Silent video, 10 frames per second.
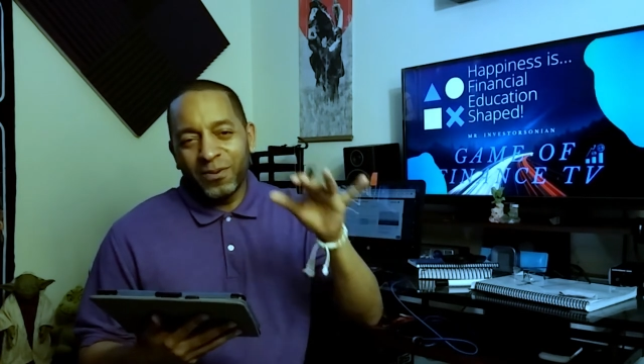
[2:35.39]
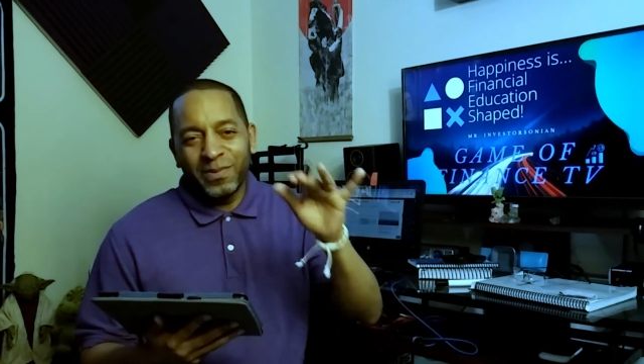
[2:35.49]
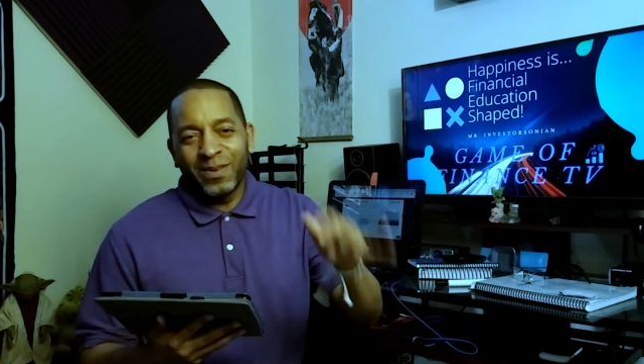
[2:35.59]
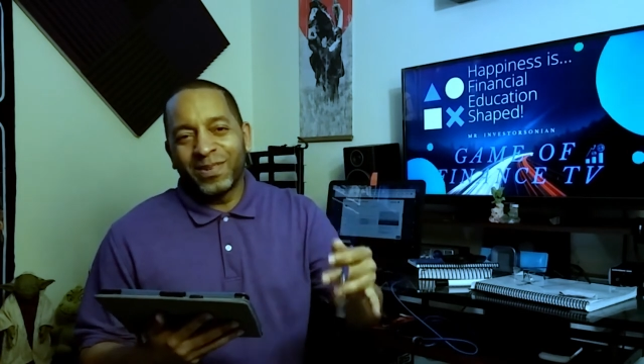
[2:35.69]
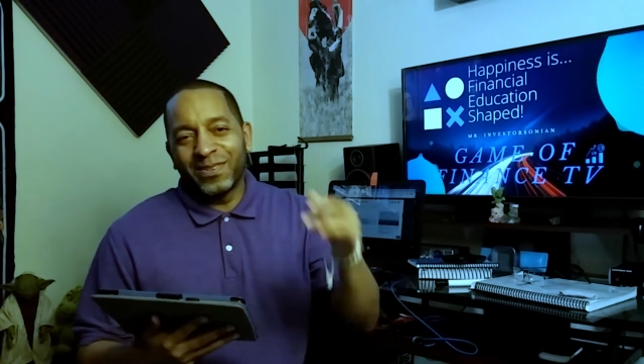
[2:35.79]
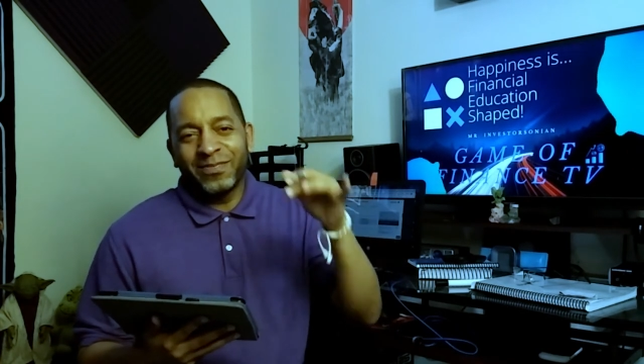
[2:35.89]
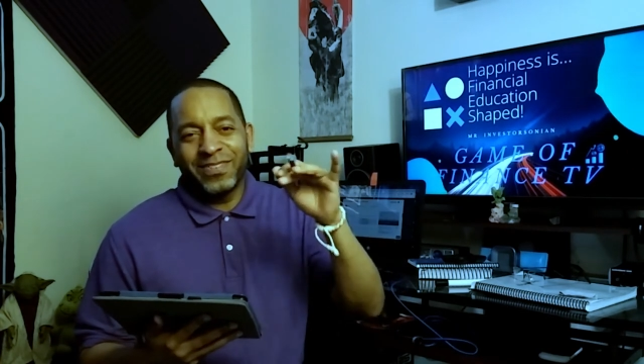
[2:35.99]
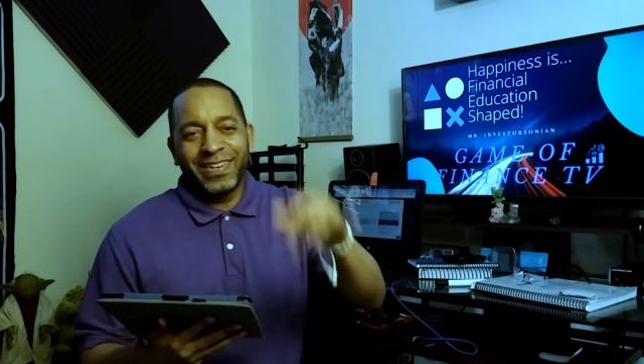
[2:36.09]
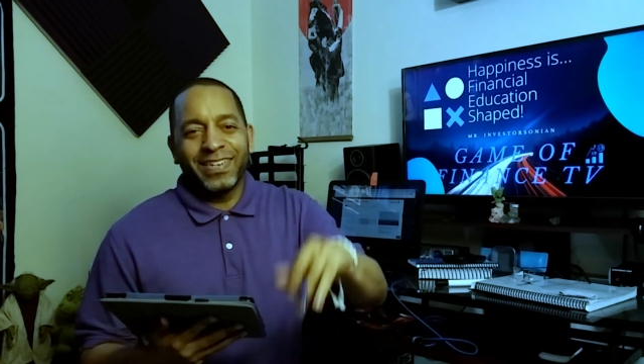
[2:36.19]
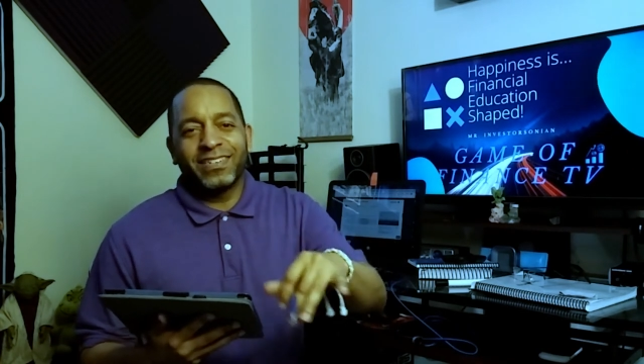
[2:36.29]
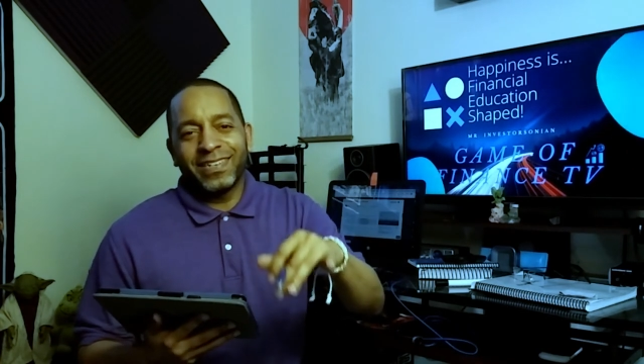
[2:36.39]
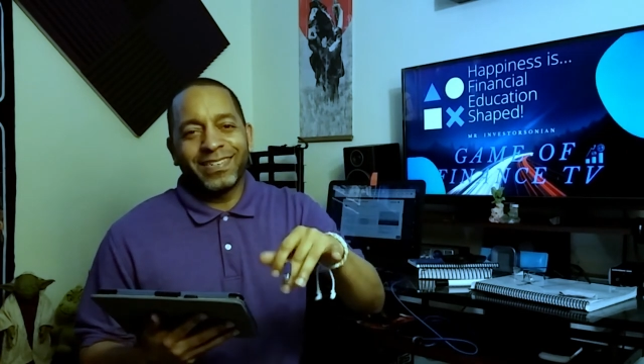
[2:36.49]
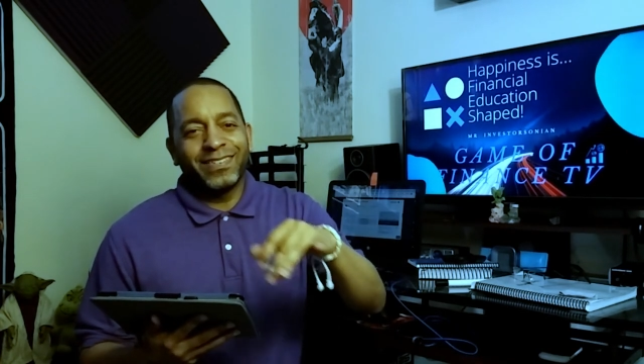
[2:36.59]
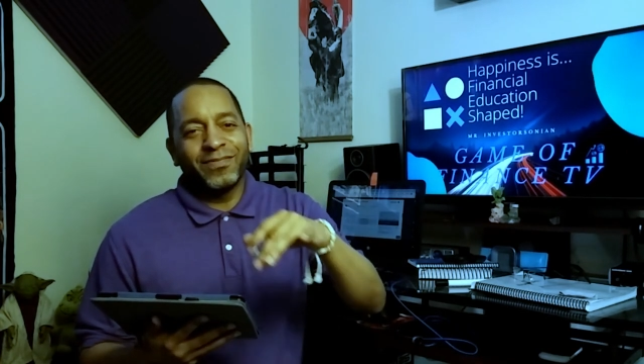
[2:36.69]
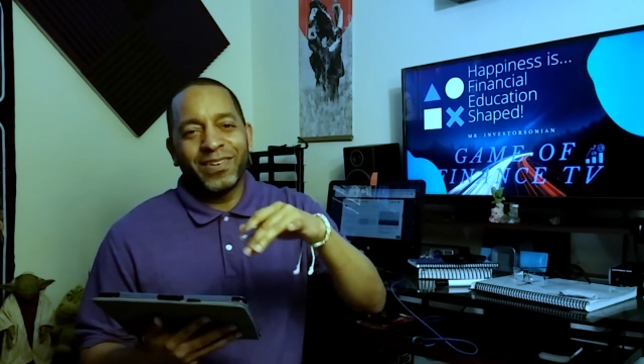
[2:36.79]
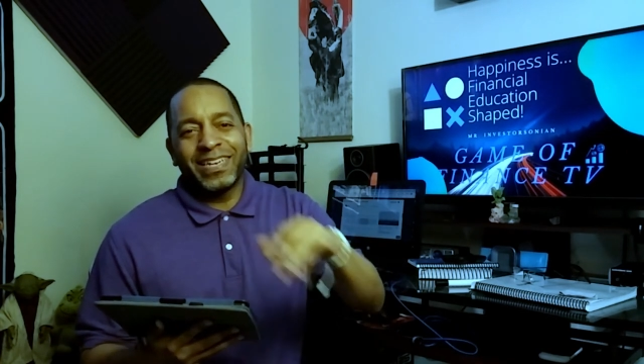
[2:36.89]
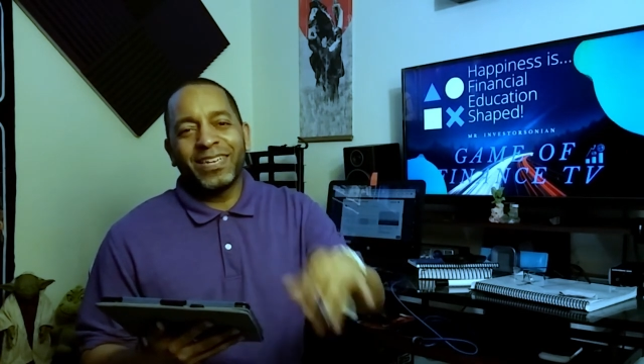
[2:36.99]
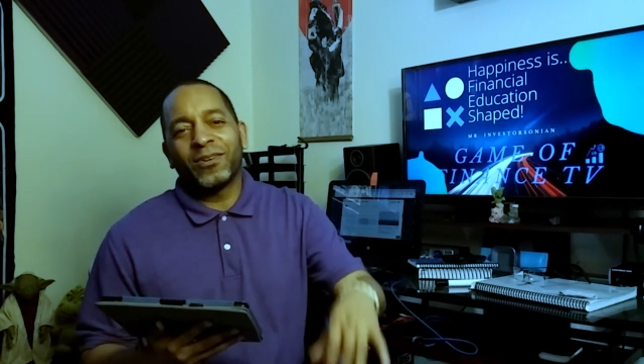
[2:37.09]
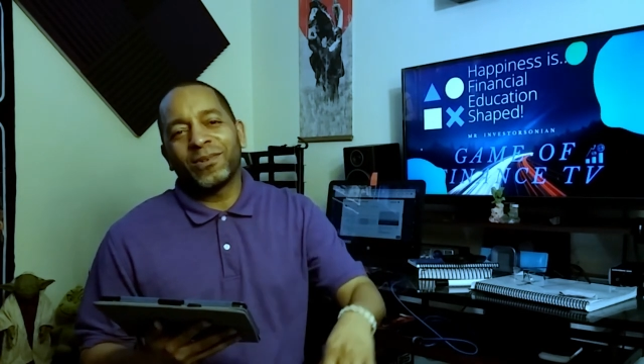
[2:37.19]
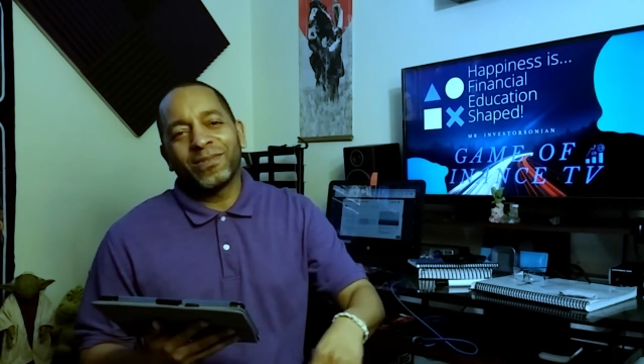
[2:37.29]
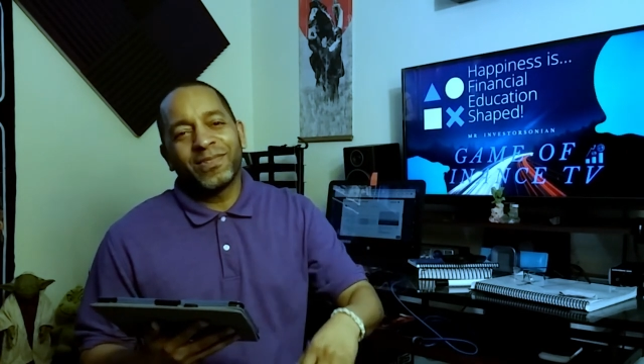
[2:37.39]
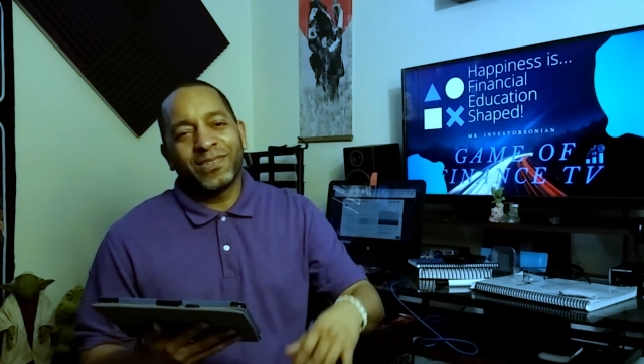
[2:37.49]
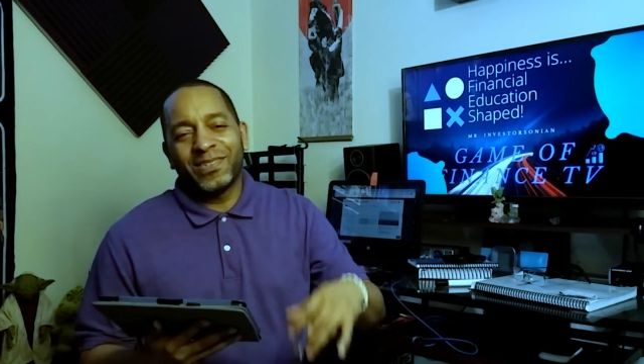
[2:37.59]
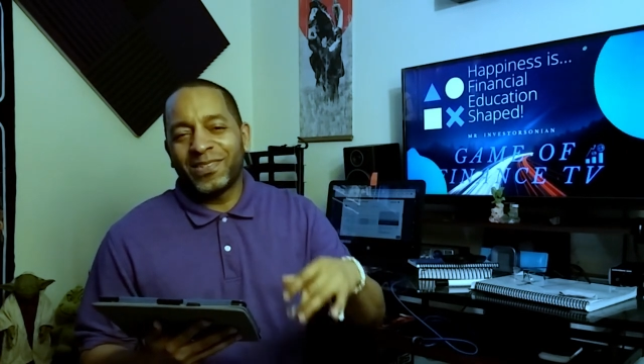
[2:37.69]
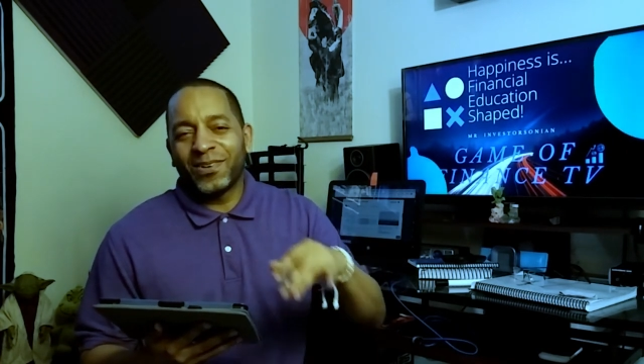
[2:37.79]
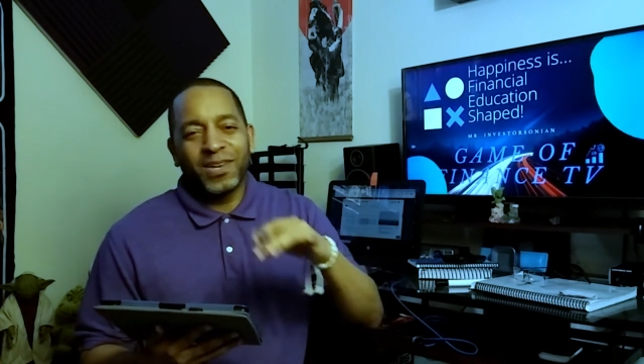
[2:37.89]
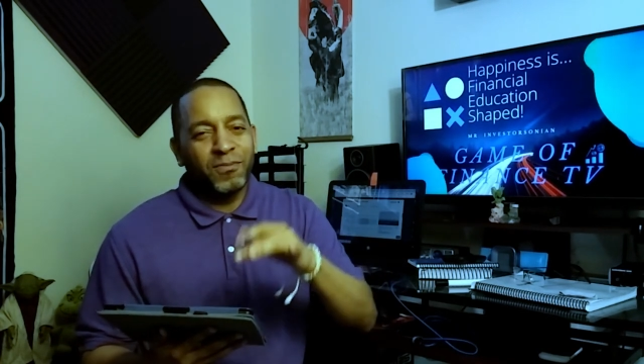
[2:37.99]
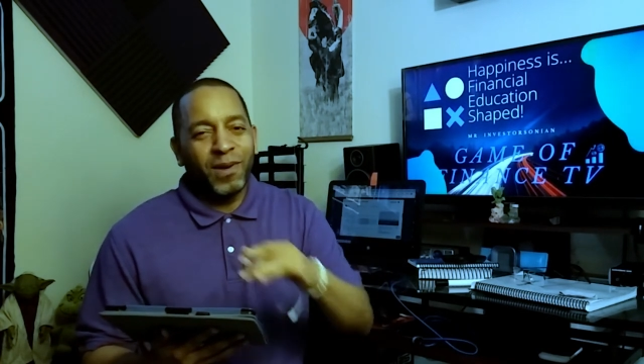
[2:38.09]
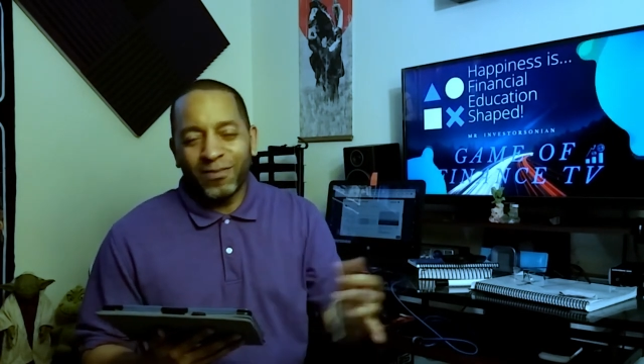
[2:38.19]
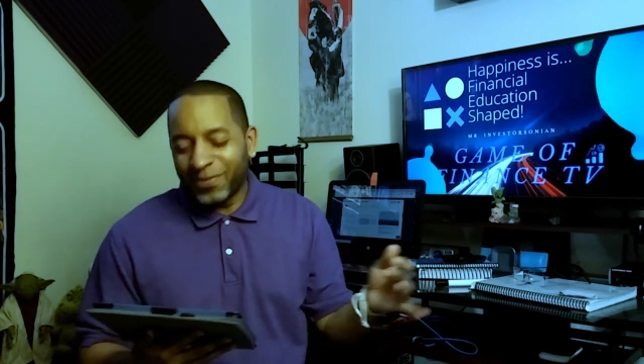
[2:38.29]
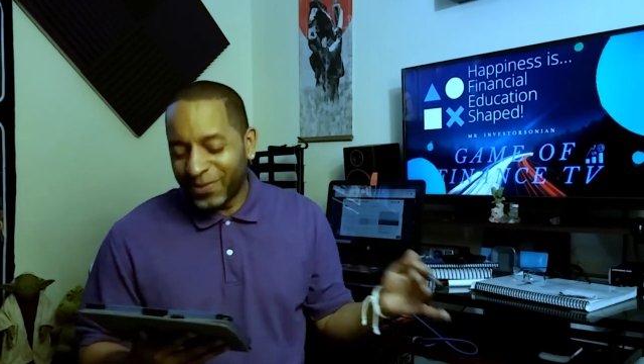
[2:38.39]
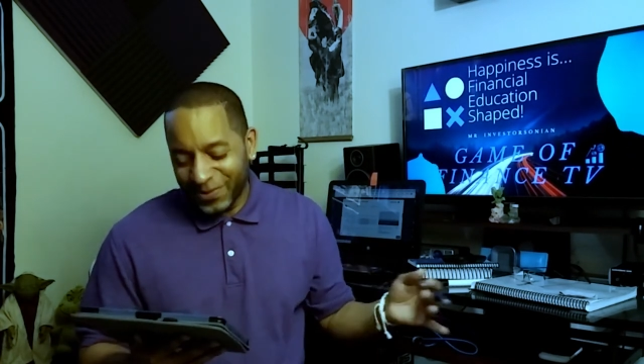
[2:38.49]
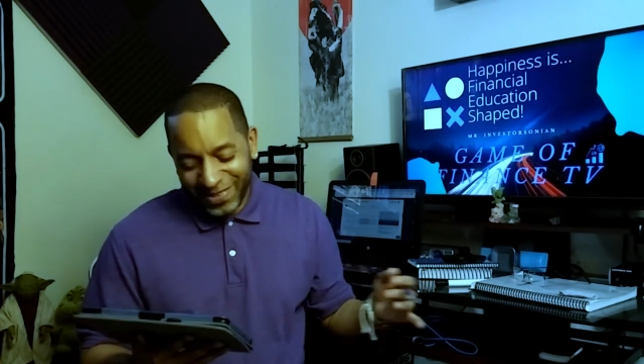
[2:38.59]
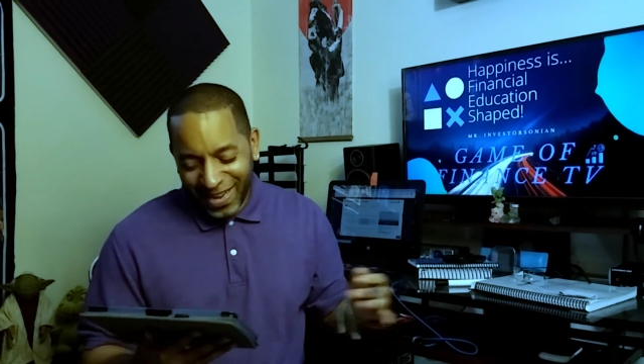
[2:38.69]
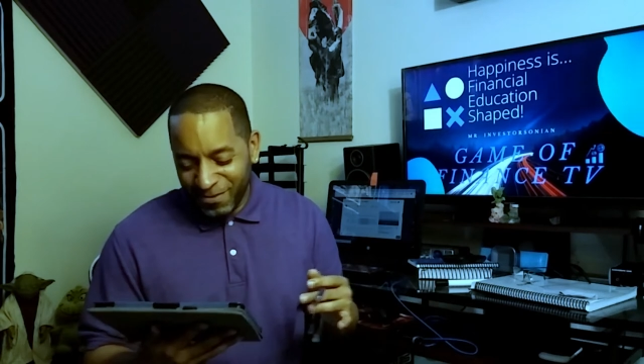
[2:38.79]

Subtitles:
going to be able to finish this video talking about food.